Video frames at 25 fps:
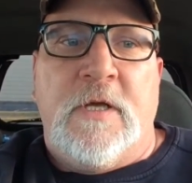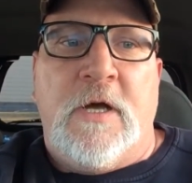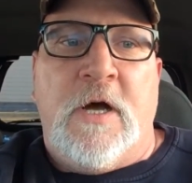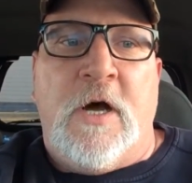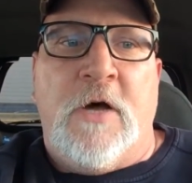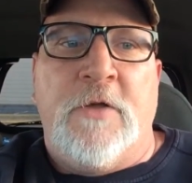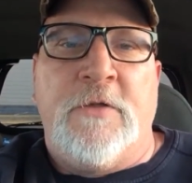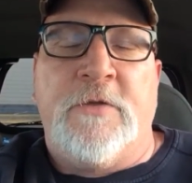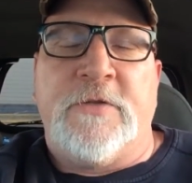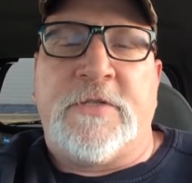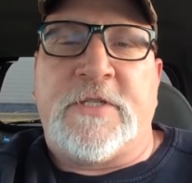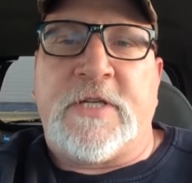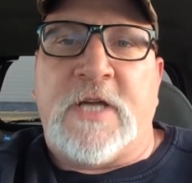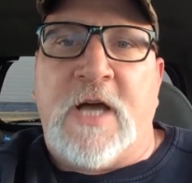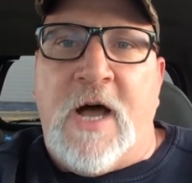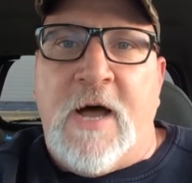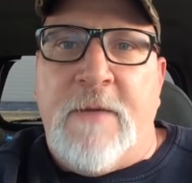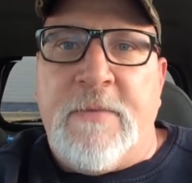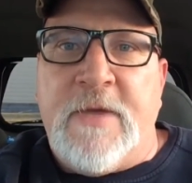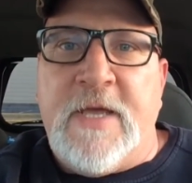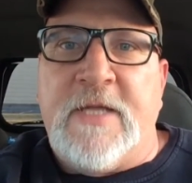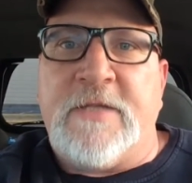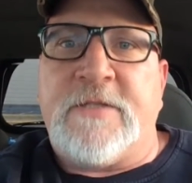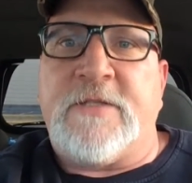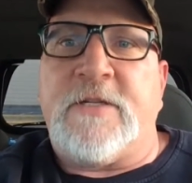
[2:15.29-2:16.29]
all those
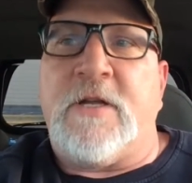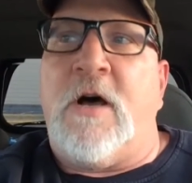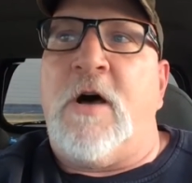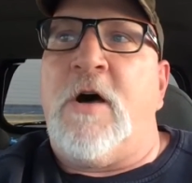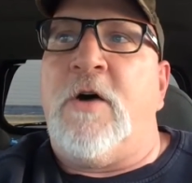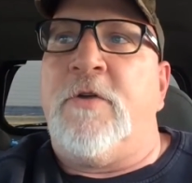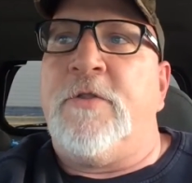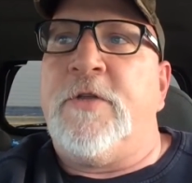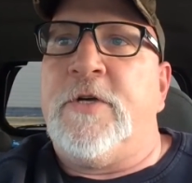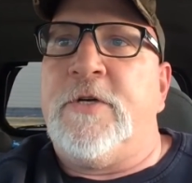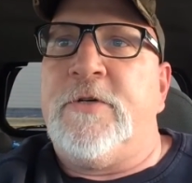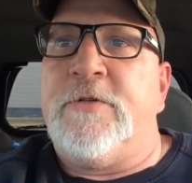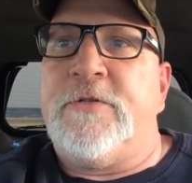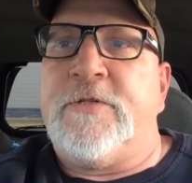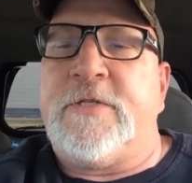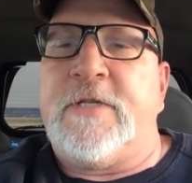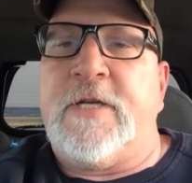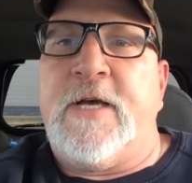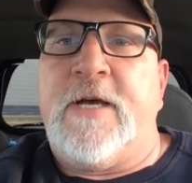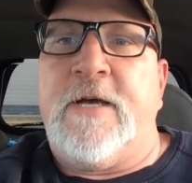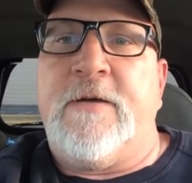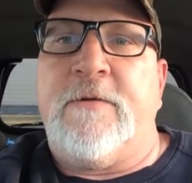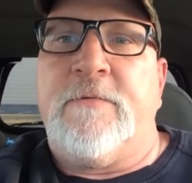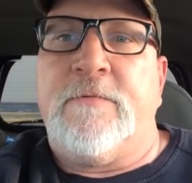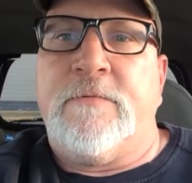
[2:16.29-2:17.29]
comments, all those
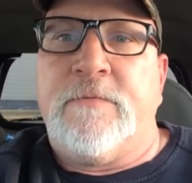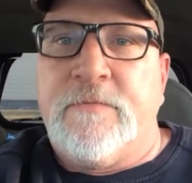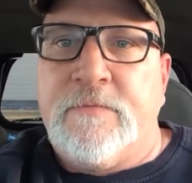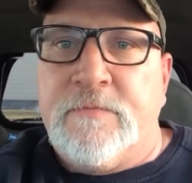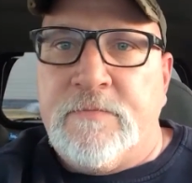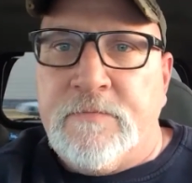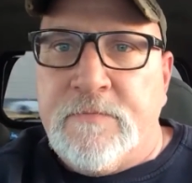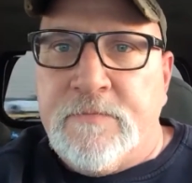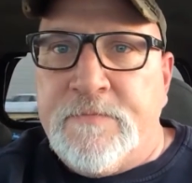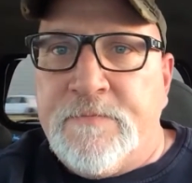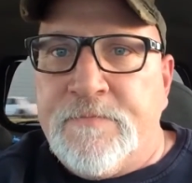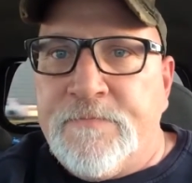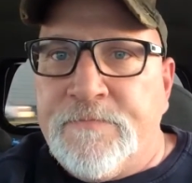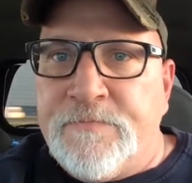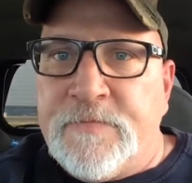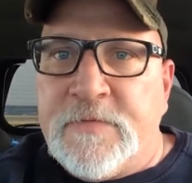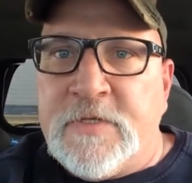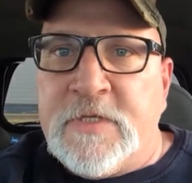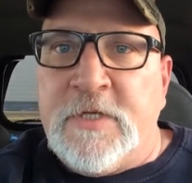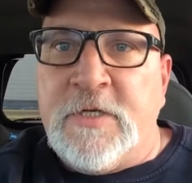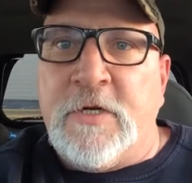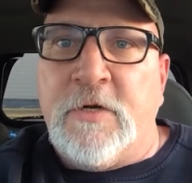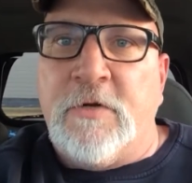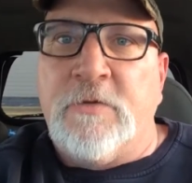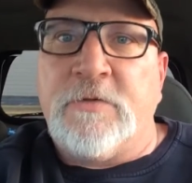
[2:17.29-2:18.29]
uh,
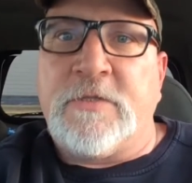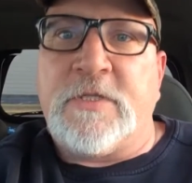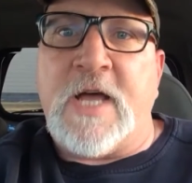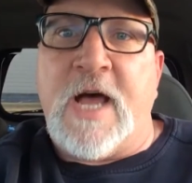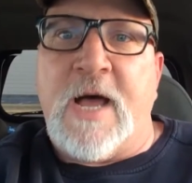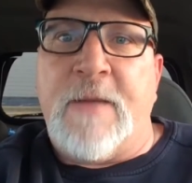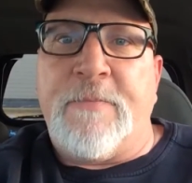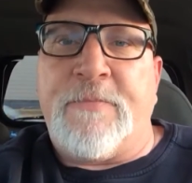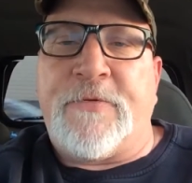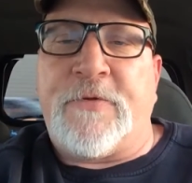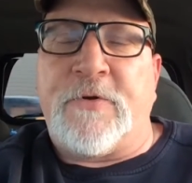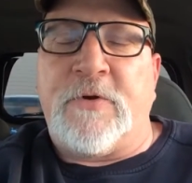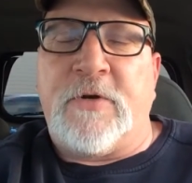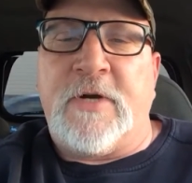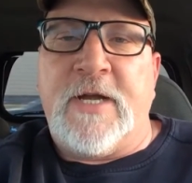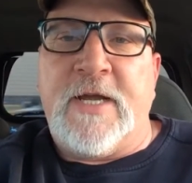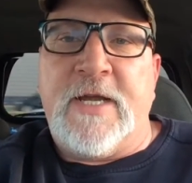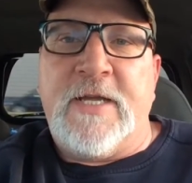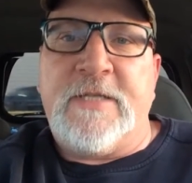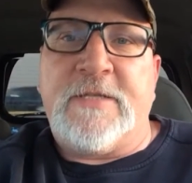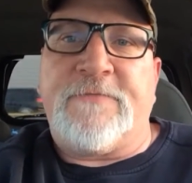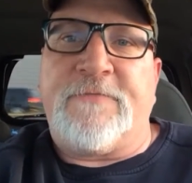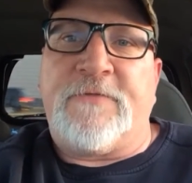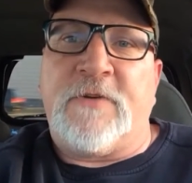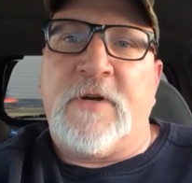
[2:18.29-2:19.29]
you know, top
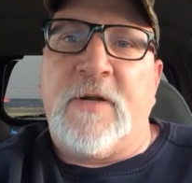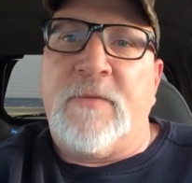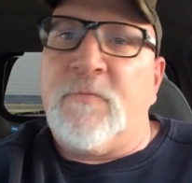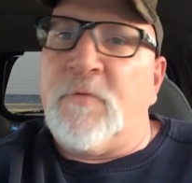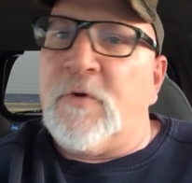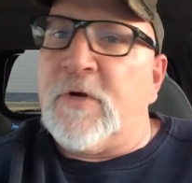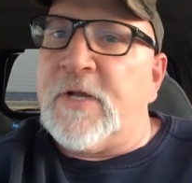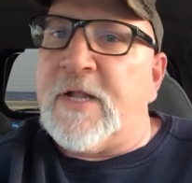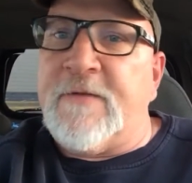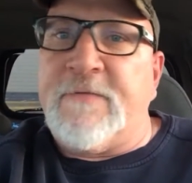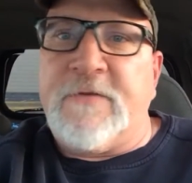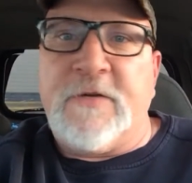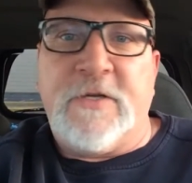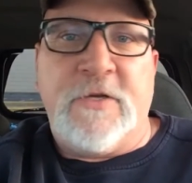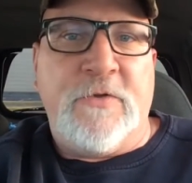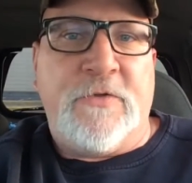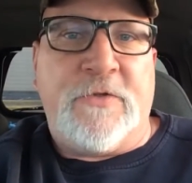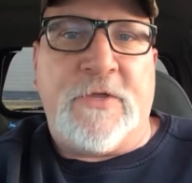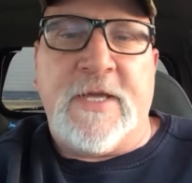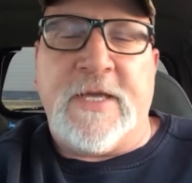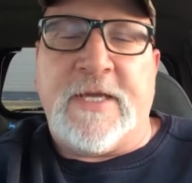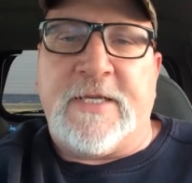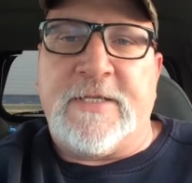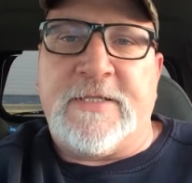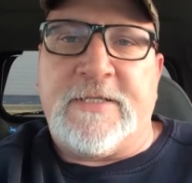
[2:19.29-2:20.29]
threes from whatever you
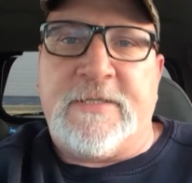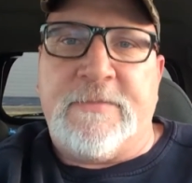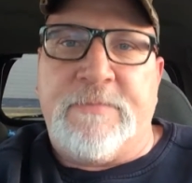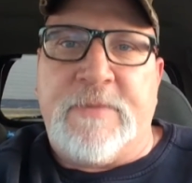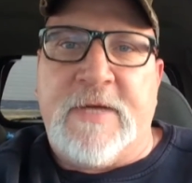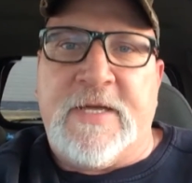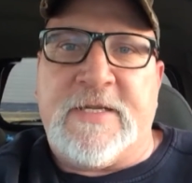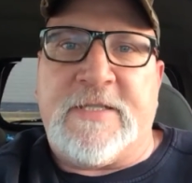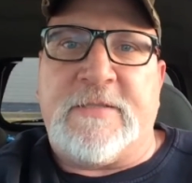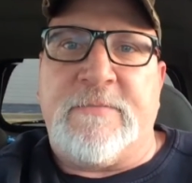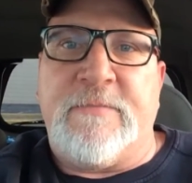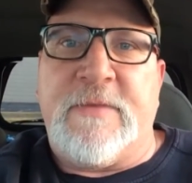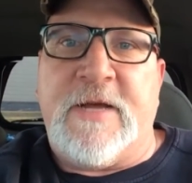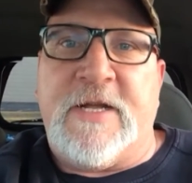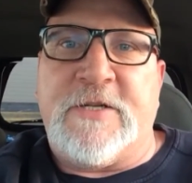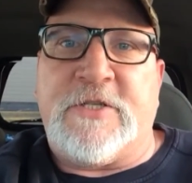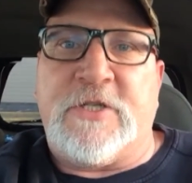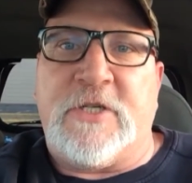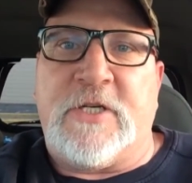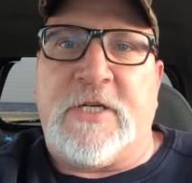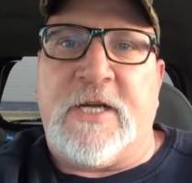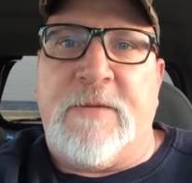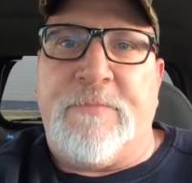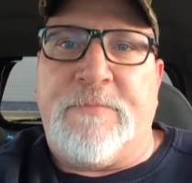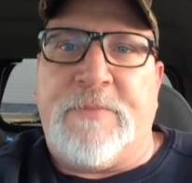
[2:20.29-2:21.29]
think is the best about
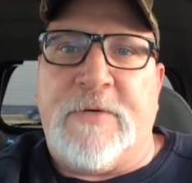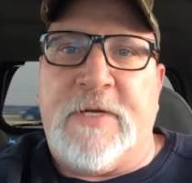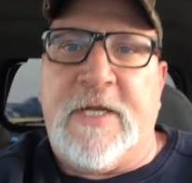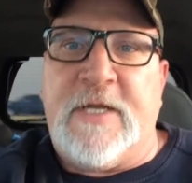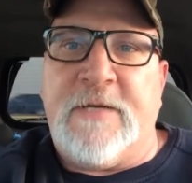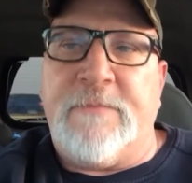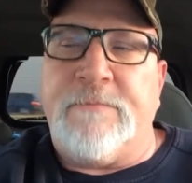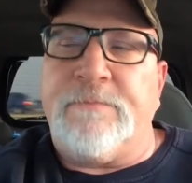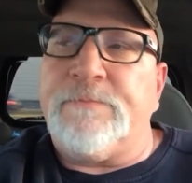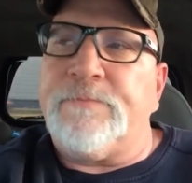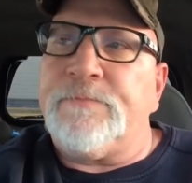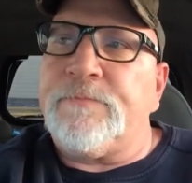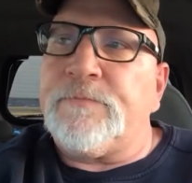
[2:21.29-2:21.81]
your company.